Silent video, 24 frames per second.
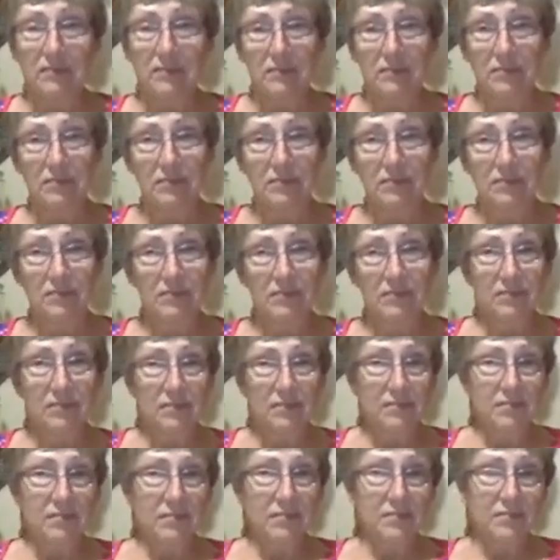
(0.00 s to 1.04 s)

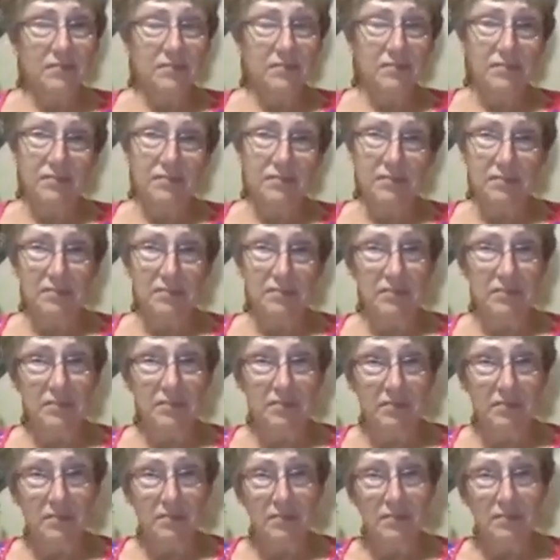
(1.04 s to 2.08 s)

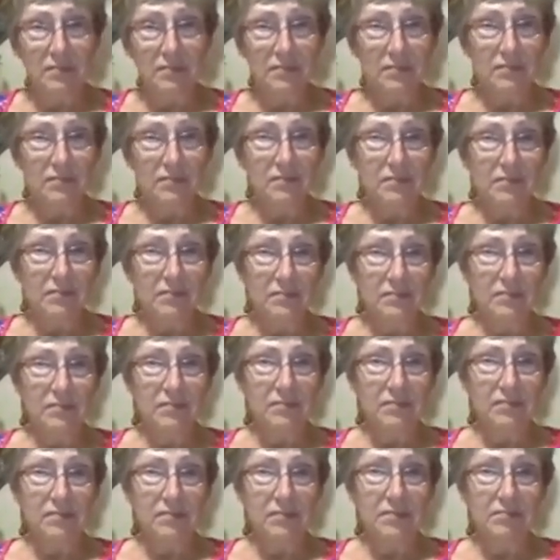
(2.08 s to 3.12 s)

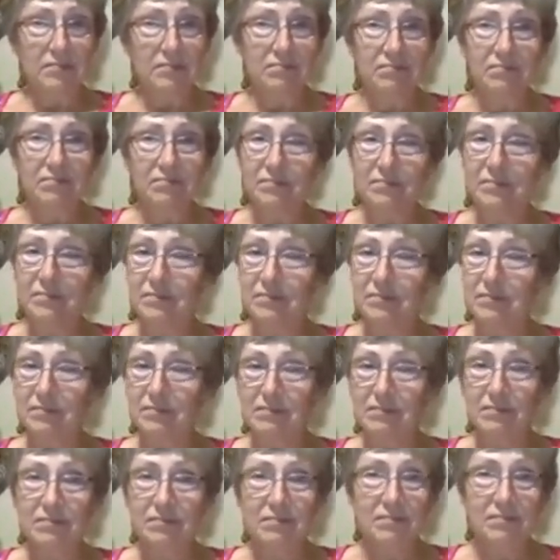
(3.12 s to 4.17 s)

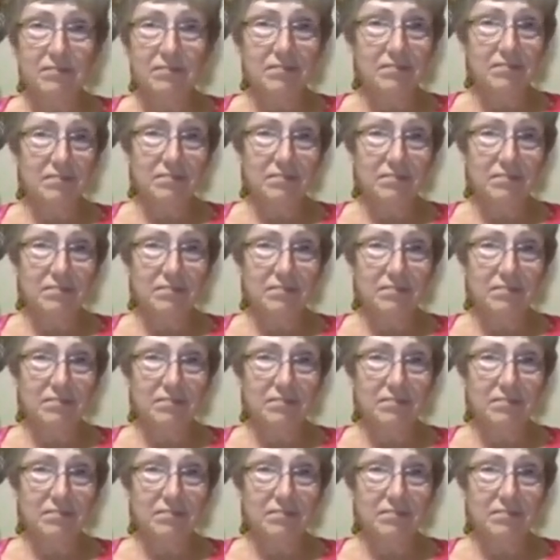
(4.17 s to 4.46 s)
[no speech]